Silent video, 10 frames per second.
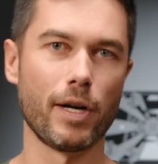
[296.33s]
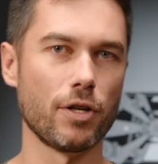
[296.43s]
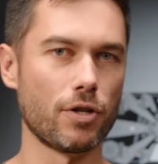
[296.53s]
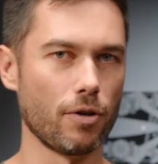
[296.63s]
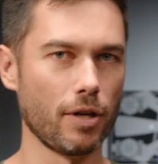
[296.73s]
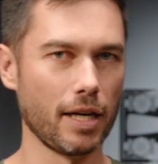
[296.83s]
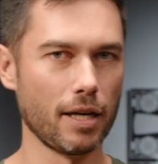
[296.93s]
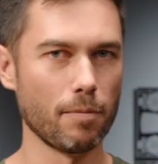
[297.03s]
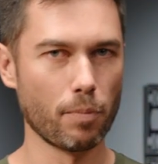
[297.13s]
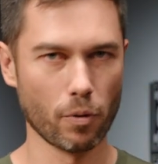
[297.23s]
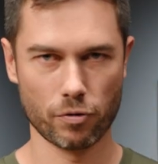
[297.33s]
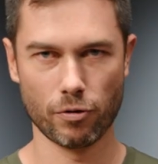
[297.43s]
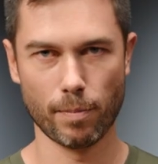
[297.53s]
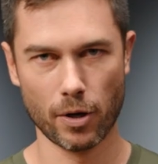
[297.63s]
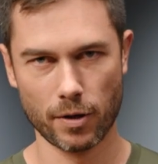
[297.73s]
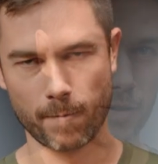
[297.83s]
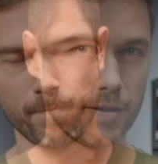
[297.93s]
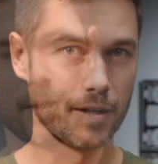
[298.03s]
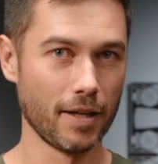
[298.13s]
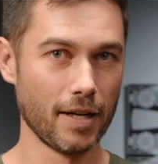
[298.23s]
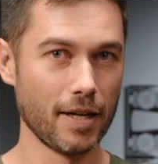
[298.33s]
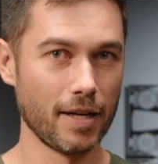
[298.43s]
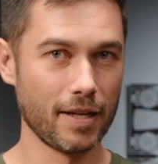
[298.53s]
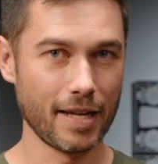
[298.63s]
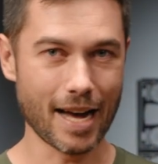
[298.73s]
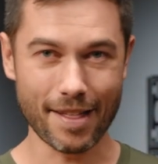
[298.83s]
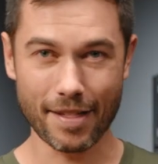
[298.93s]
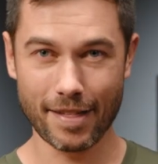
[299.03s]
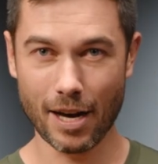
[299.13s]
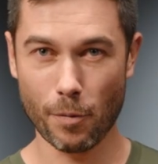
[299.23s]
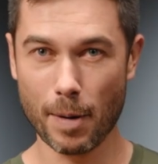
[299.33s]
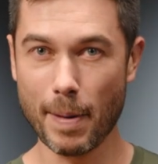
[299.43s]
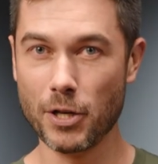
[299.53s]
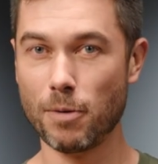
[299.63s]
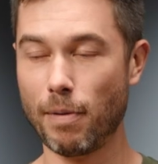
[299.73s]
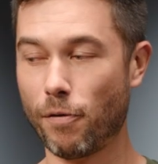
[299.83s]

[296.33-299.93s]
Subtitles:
when it's shooting in portrait mode. The other thing I want to mention